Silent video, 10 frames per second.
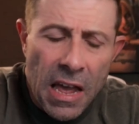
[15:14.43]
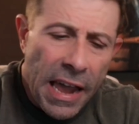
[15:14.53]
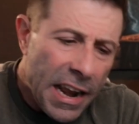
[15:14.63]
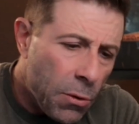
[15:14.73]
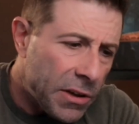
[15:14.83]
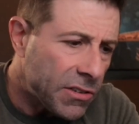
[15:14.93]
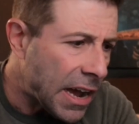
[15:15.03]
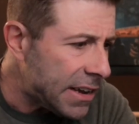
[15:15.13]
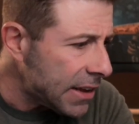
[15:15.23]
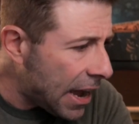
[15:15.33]
Anyways,
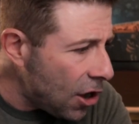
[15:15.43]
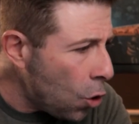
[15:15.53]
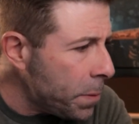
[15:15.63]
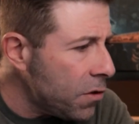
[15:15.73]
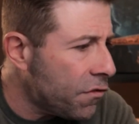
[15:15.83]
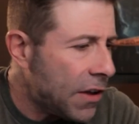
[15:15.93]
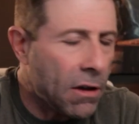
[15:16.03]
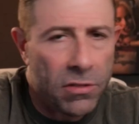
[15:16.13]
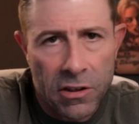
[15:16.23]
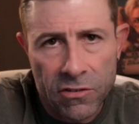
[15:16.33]
guys, I hope you
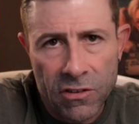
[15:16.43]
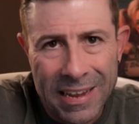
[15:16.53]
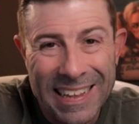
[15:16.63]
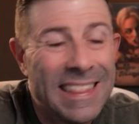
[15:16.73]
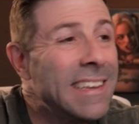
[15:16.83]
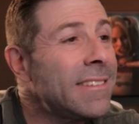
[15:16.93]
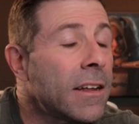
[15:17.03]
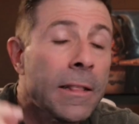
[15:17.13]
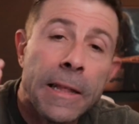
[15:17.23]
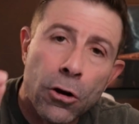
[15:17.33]
found this at least
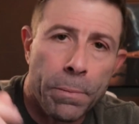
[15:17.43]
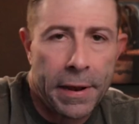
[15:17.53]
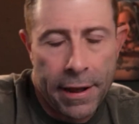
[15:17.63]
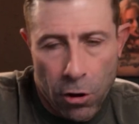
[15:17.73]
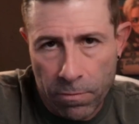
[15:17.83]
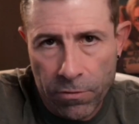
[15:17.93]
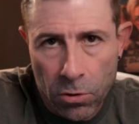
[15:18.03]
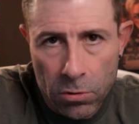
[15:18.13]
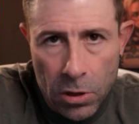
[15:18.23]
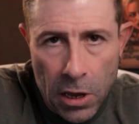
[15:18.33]
a little bit
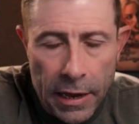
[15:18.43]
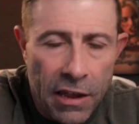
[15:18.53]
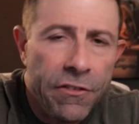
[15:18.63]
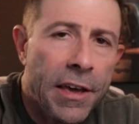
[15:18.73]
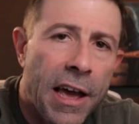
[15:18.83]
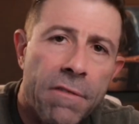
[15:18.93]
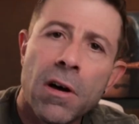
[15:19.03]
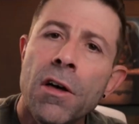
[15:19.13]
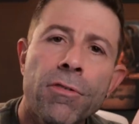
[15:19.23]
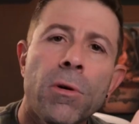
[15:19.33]
helpful. If you
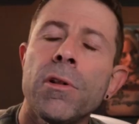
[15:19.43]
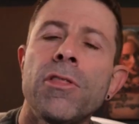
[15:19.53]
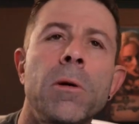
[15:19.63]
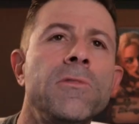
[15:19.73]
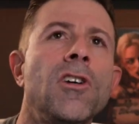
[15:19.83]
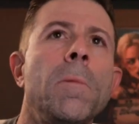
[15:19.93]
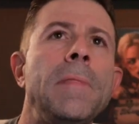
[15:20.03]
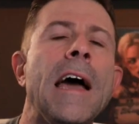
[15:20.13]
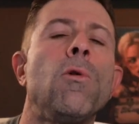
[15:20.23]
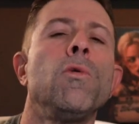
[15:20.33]
have, throw it a thumbs up.
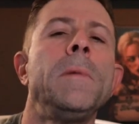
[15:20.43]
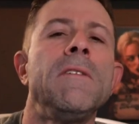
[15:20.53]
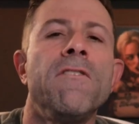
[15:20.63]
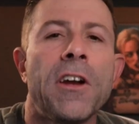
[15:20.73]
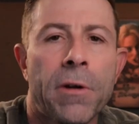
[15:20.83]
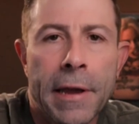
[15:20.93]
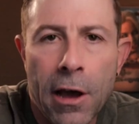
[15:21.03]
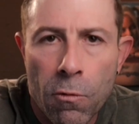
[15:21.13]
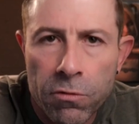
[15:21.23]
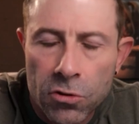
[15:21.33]
That will be very
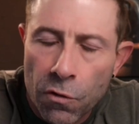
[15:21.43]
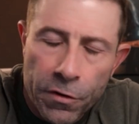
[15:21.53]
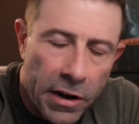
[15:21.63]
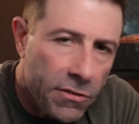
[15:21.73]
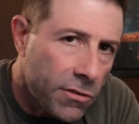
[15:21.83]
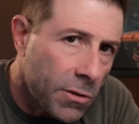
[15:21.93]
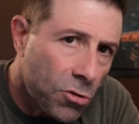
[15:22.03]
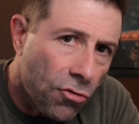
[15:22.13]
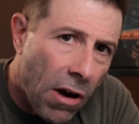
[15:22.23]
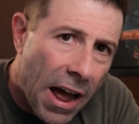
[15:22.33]
helpful. Don't forget to
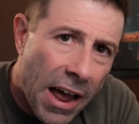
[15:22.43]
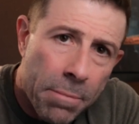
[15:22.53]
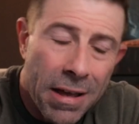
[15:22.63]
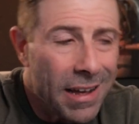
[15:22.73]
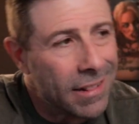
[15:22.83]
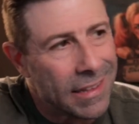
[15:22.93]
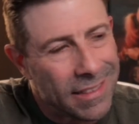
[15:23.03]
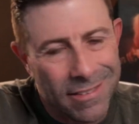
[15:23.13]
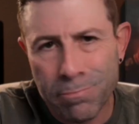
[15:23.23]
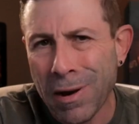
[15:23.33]
subscribe, click
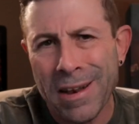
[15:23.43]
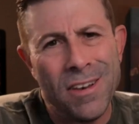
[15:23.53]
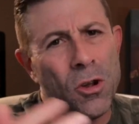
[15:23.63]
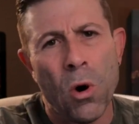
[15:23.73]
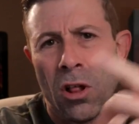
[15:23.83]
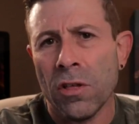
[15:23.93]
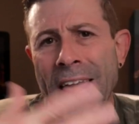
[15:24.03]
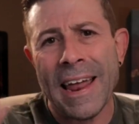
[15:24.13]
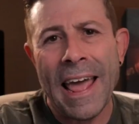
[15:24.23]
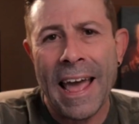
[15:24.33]
this button, do all of
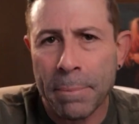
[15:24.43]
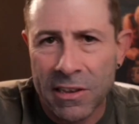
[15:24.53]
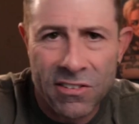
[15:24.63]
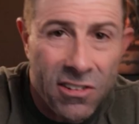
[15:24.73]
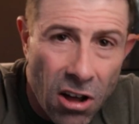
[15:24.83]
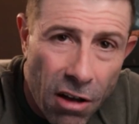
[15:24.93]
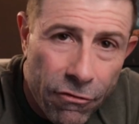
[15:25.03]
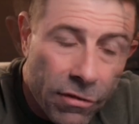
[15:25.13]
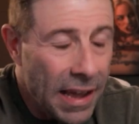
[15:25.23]
that happy stuff.